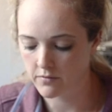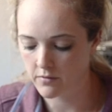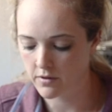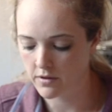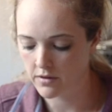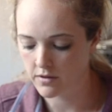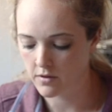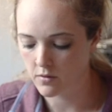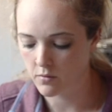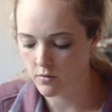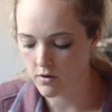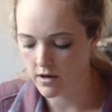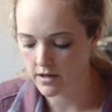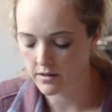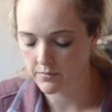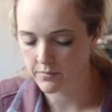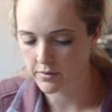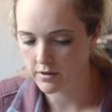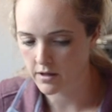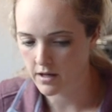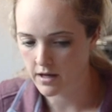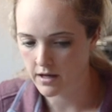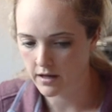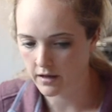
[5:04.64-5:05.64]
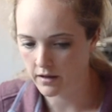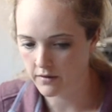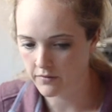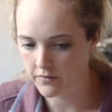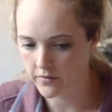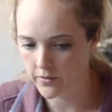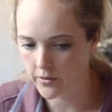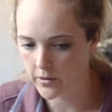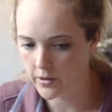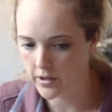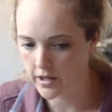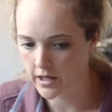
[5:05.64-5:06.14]
with the one plug
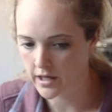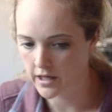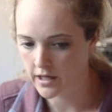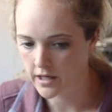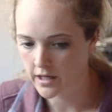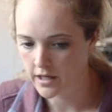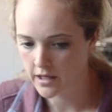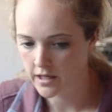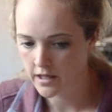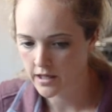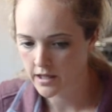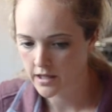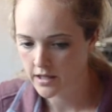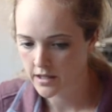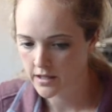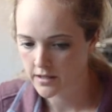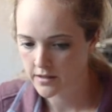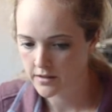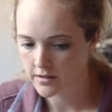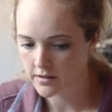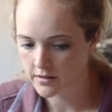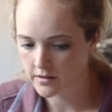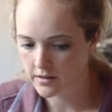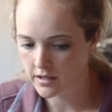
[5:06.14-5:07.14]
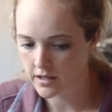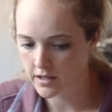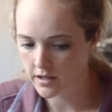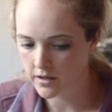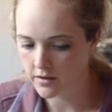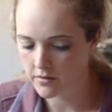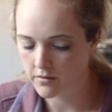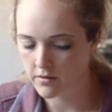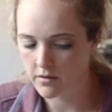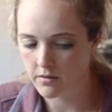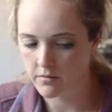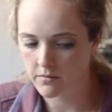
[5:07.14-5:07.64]
for, you
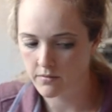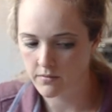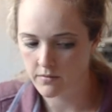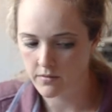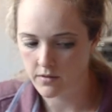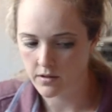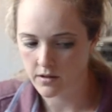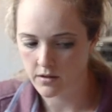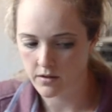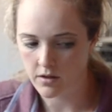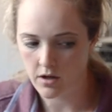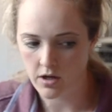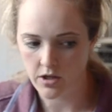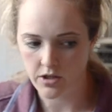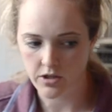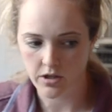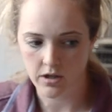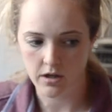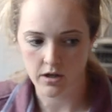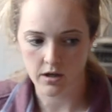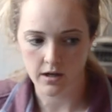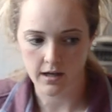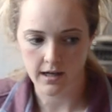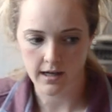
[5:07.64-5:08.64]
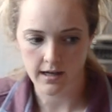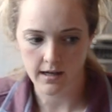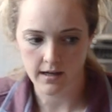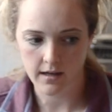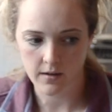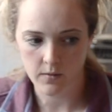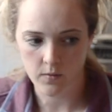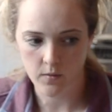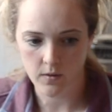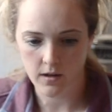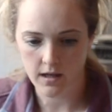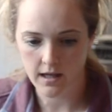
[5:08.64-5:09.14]
know, the larger current,
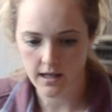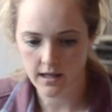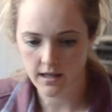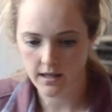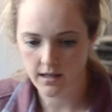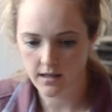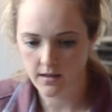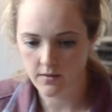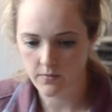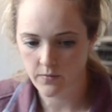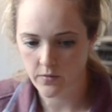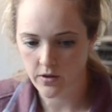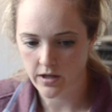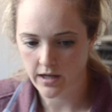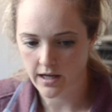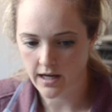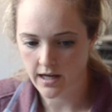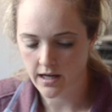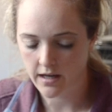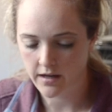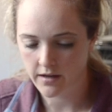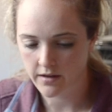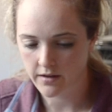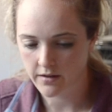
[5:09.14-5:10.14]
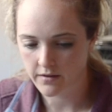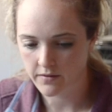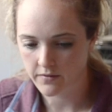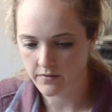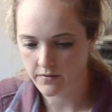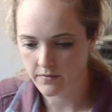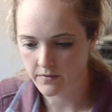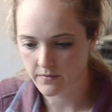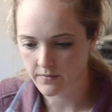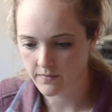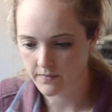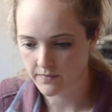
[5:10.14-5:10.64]
what kind of
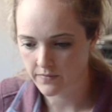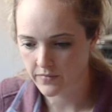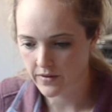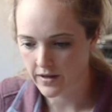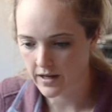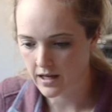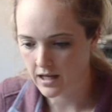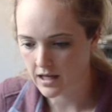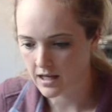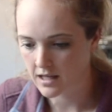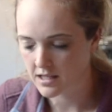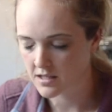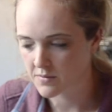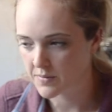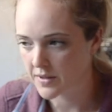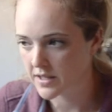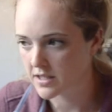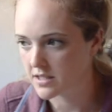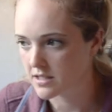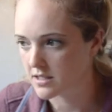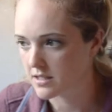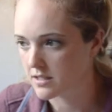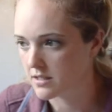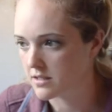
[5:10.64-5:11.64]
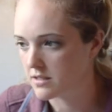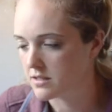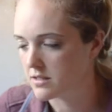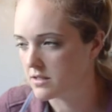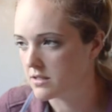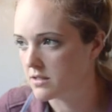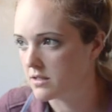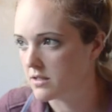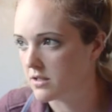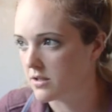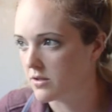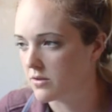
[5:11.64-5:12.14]
like
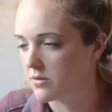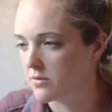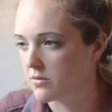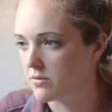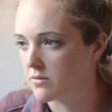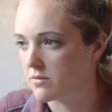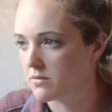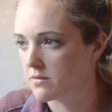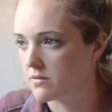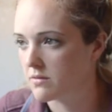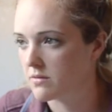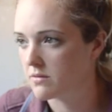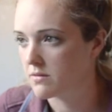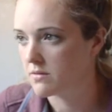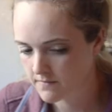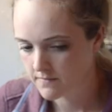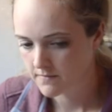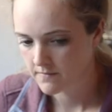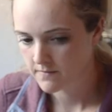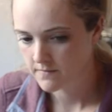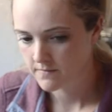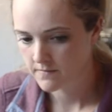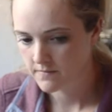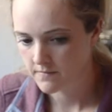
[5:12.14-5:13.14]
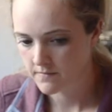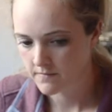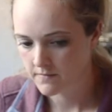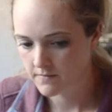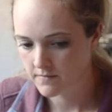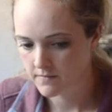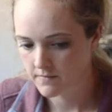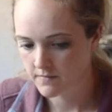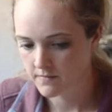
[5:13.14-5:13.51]
expenses do you? Off the top of my head,